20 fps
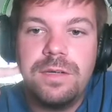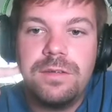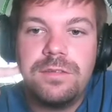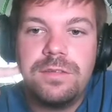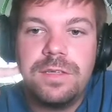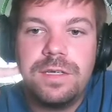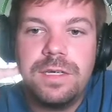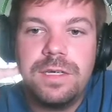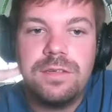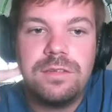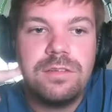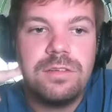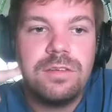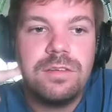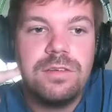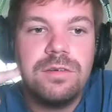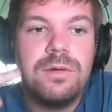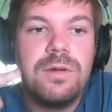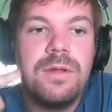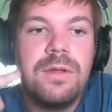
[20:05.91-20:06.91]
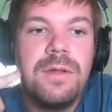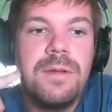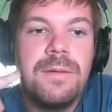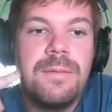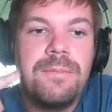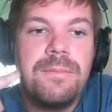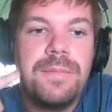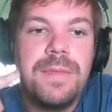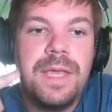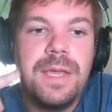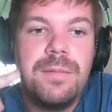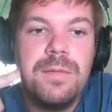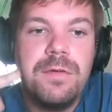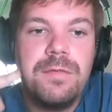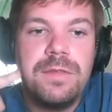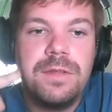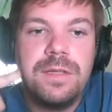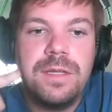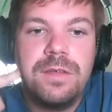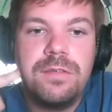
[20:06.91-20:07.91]
LT-L2 and
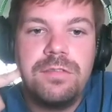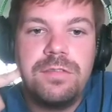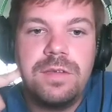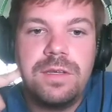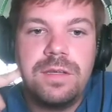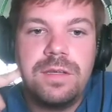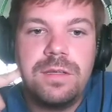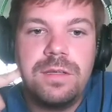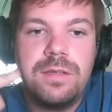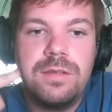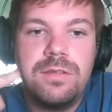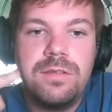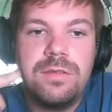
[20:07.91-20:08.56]
moving the left stick